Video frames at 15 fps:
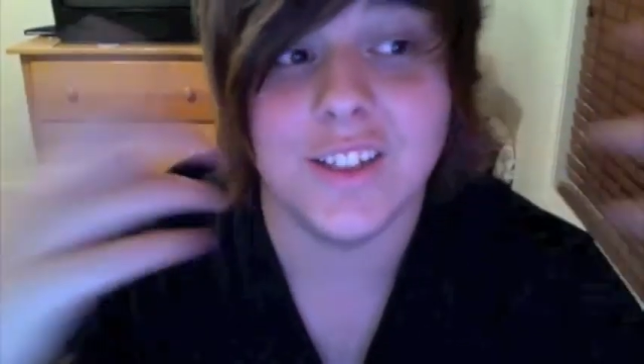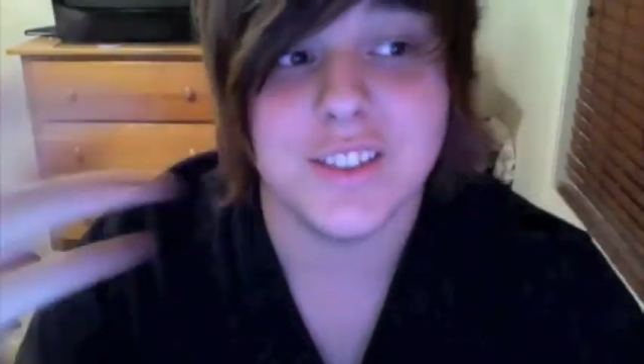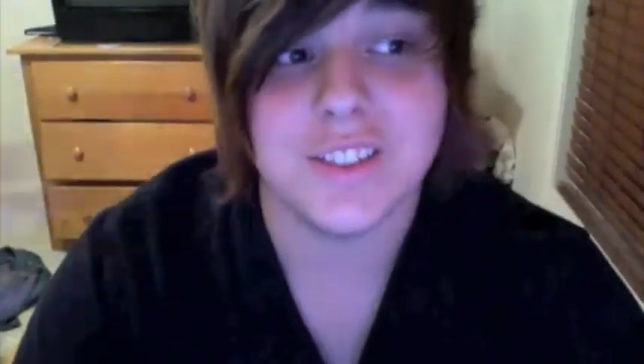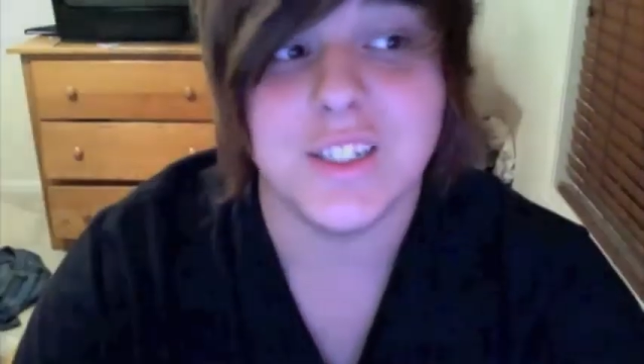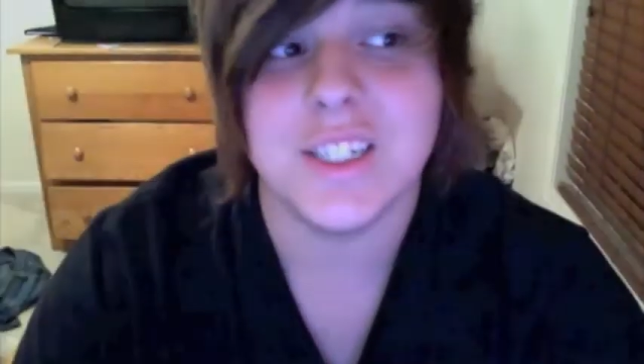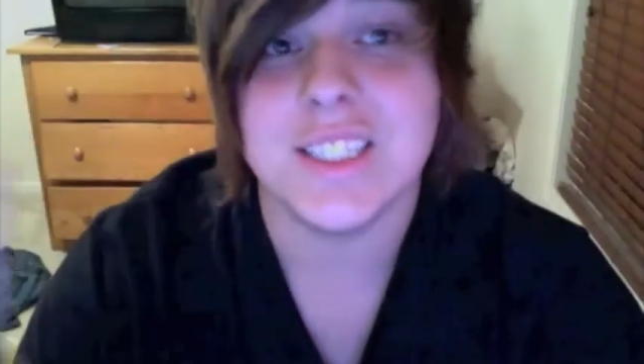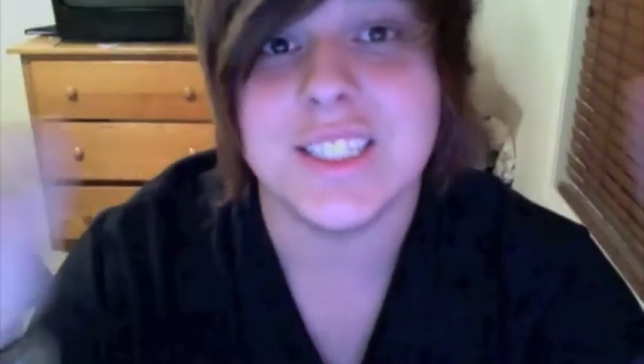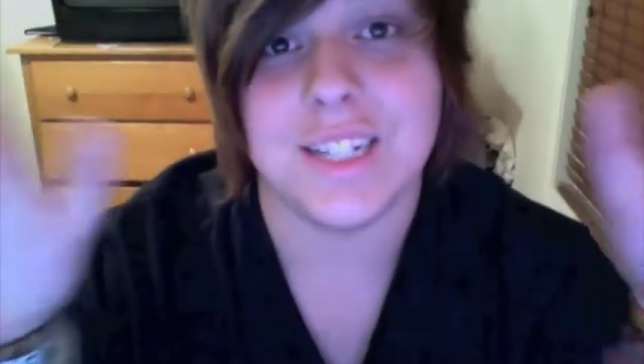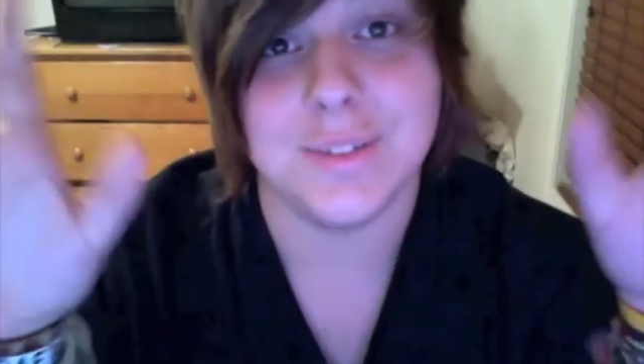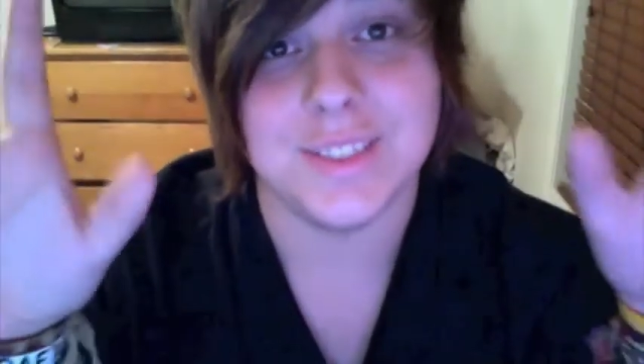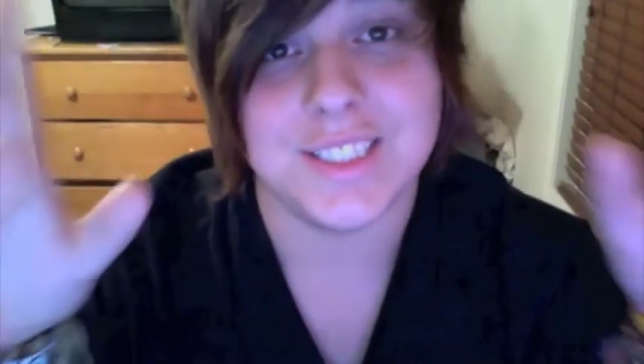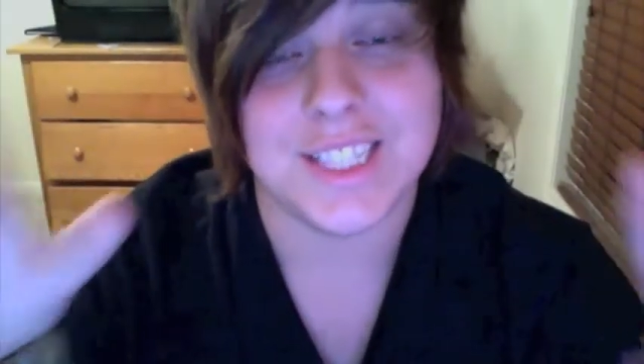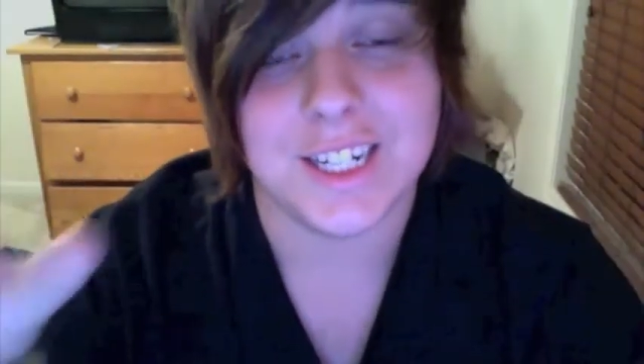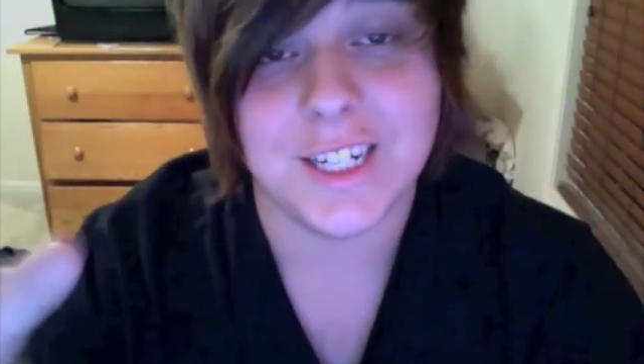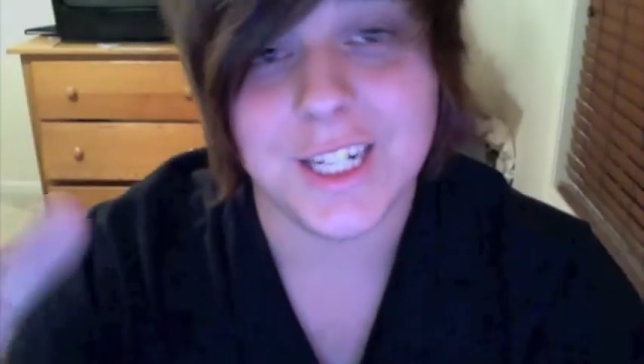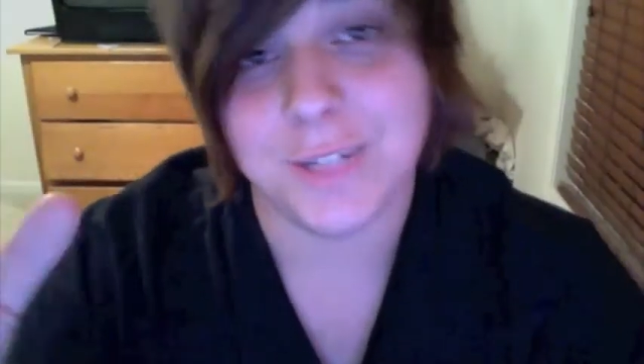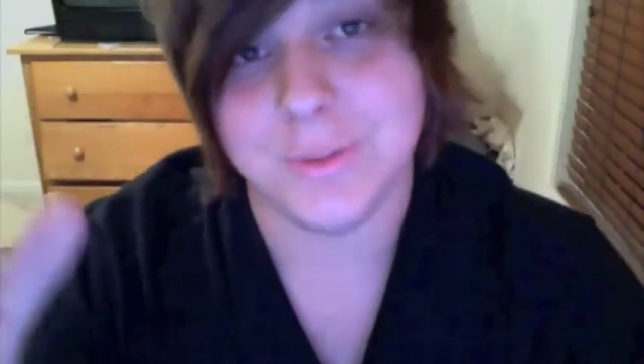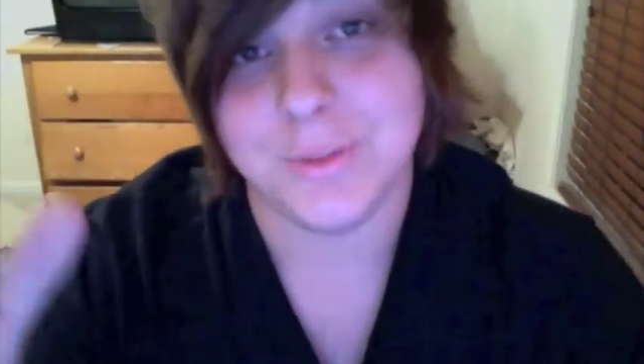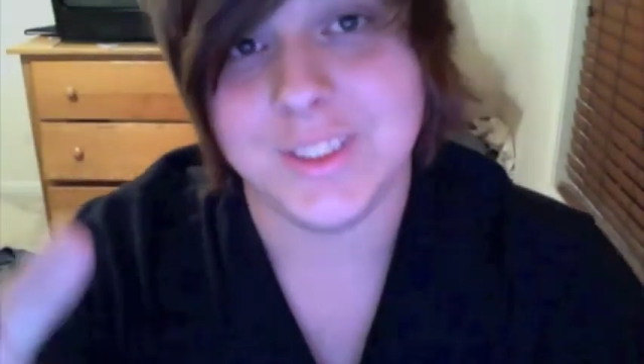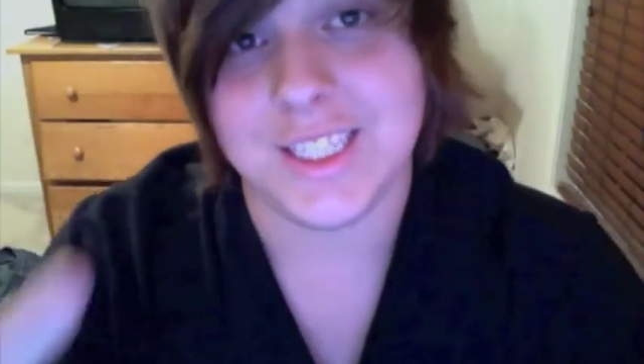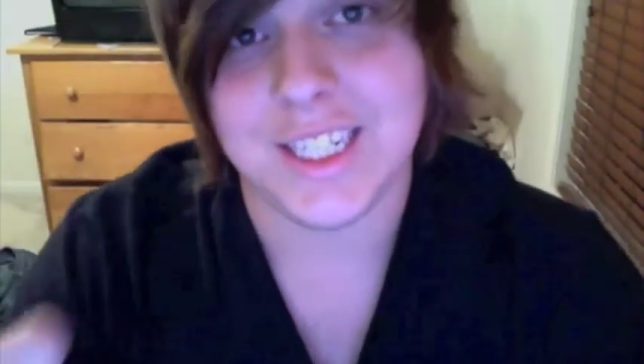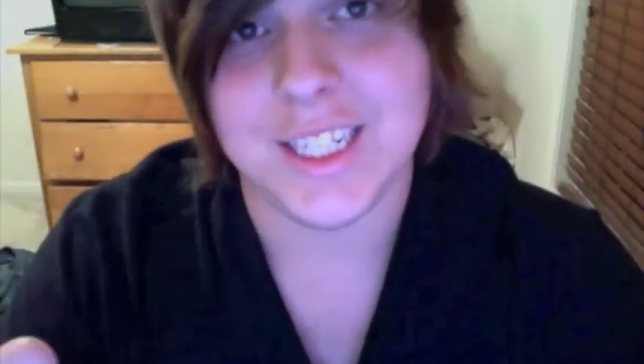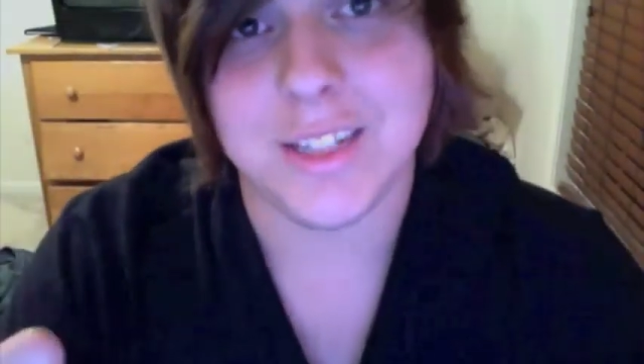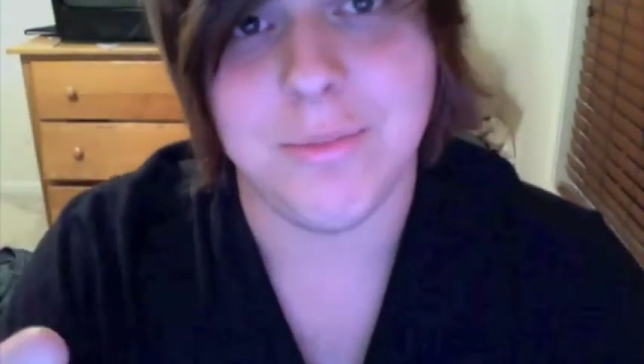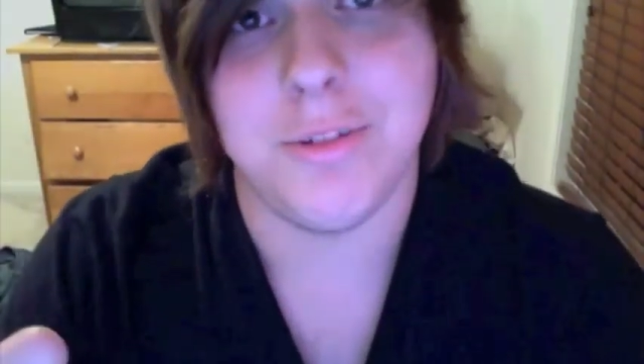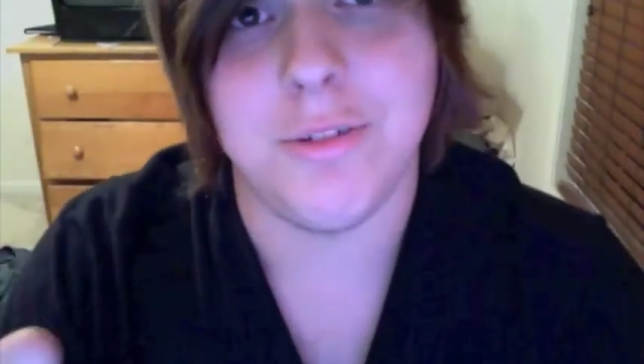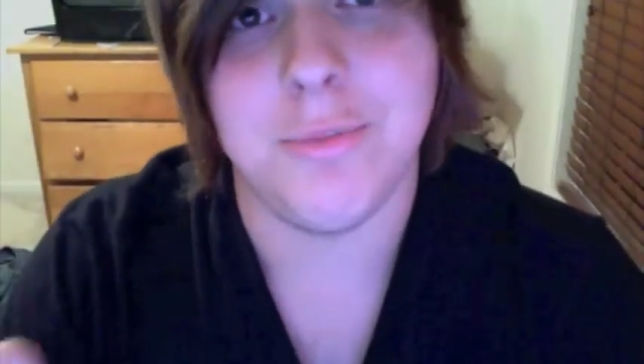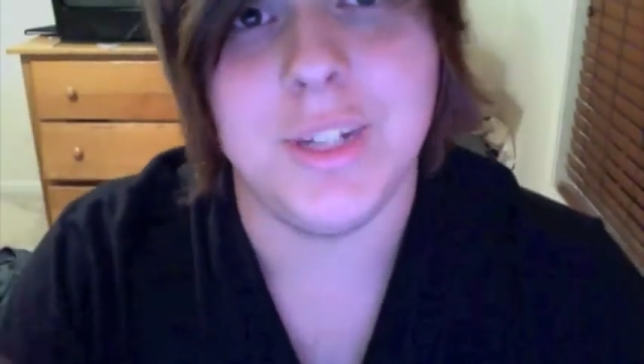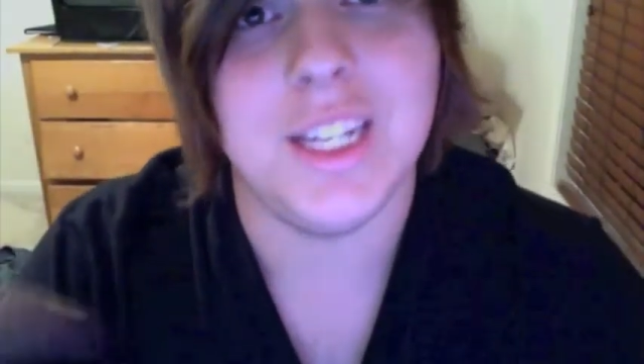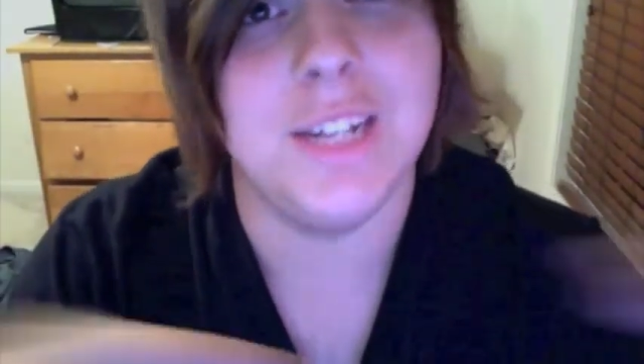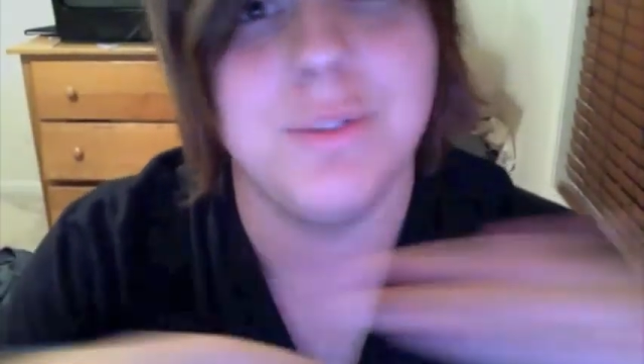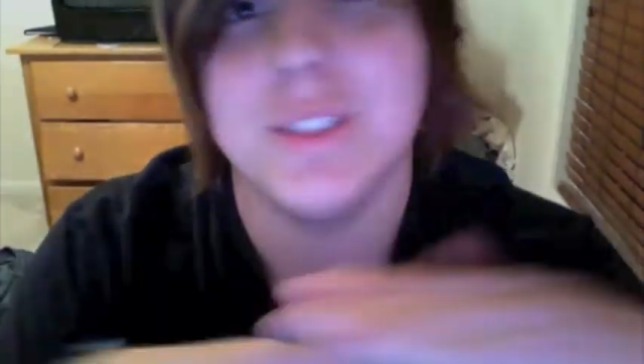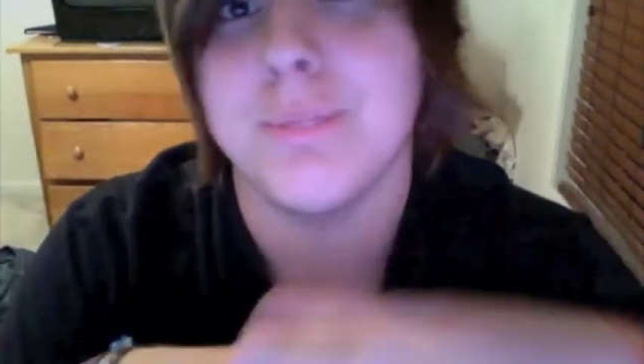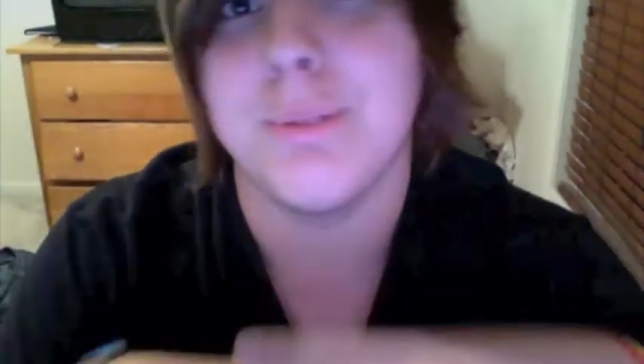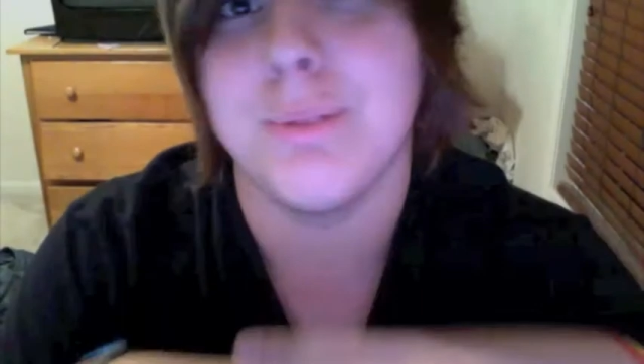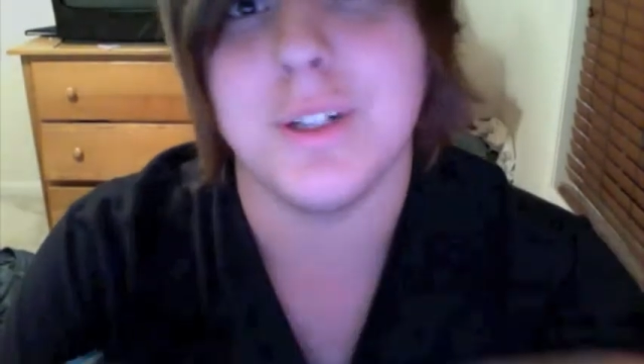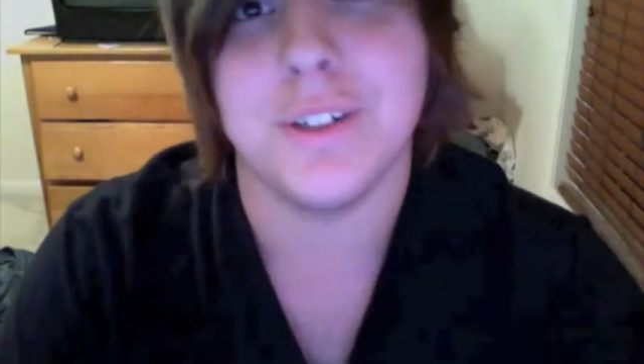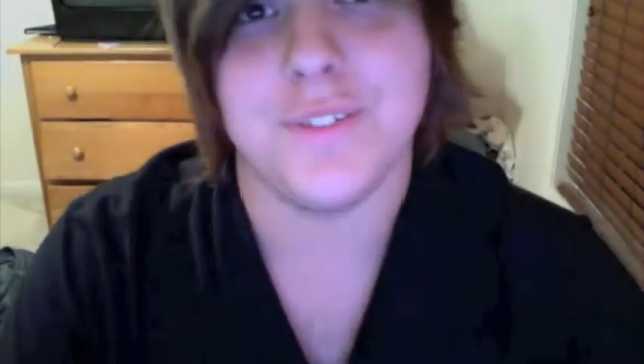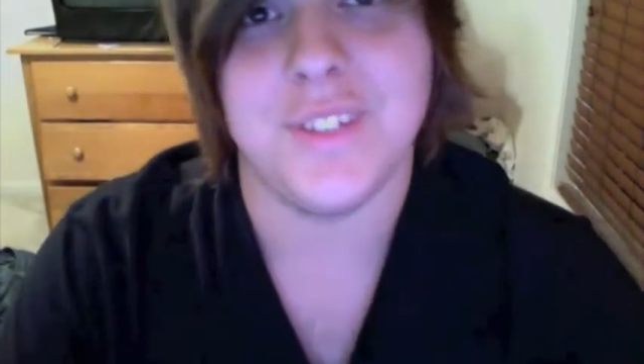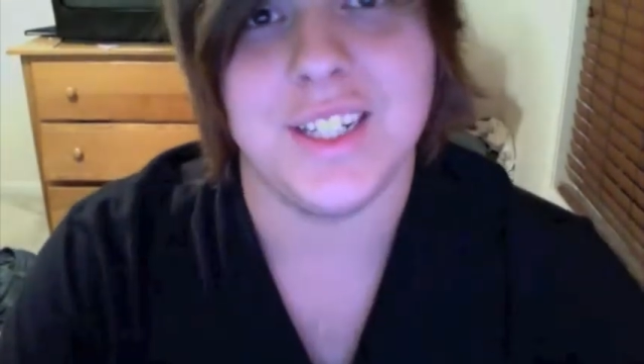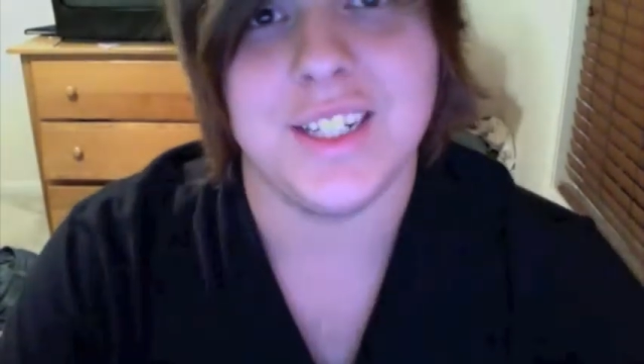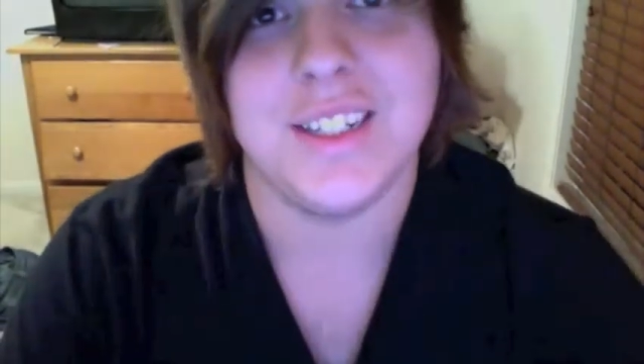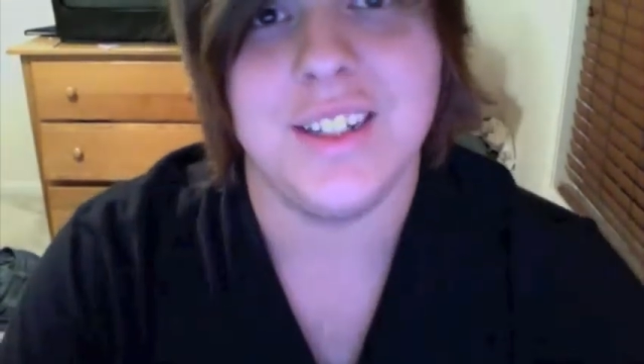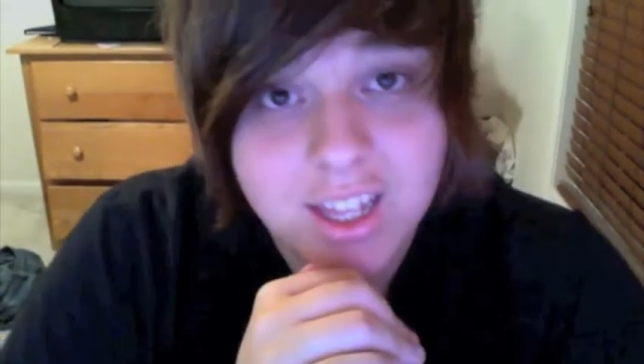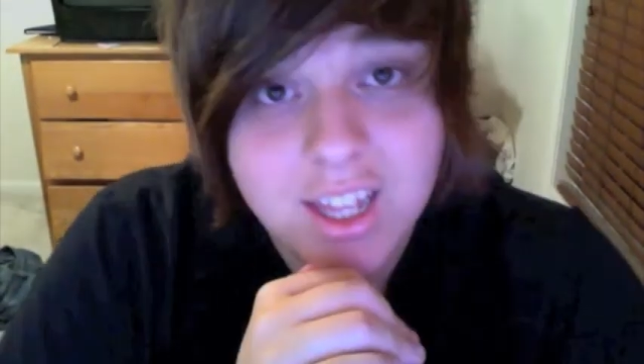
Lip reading: long as I was there and was in the moment, it was perfect.